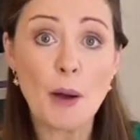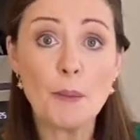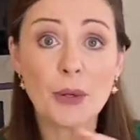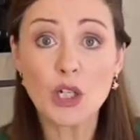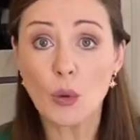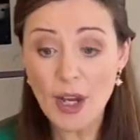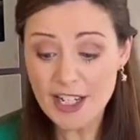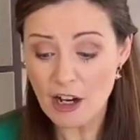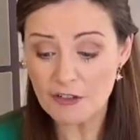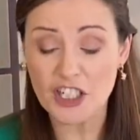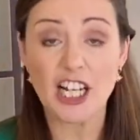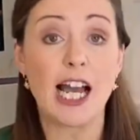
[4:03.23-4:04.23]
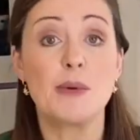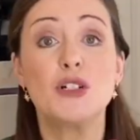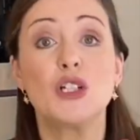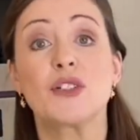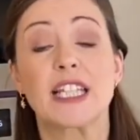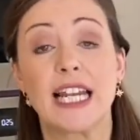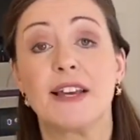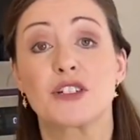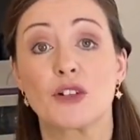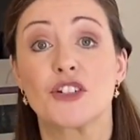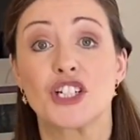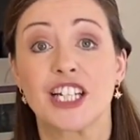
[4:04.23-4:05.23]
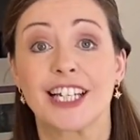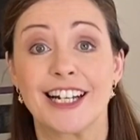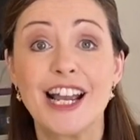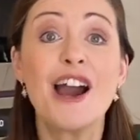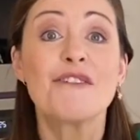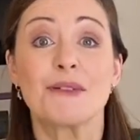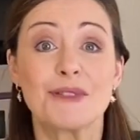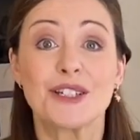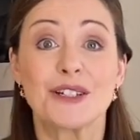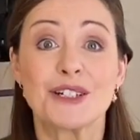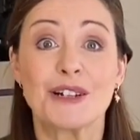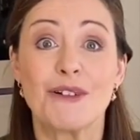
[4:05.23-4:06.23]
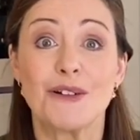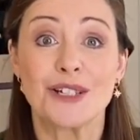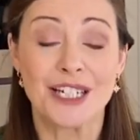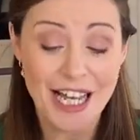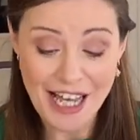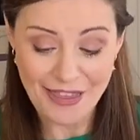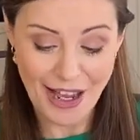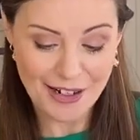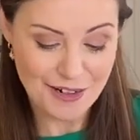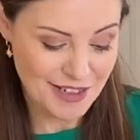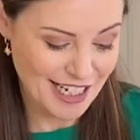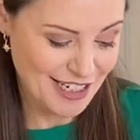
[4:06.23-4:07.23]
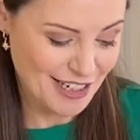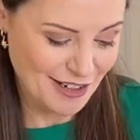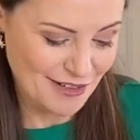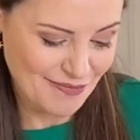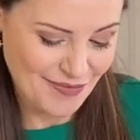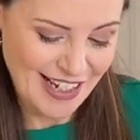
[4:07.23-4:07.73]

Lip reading: but quite often I would use the leftover chicken from the Sunday roast. That goes in too.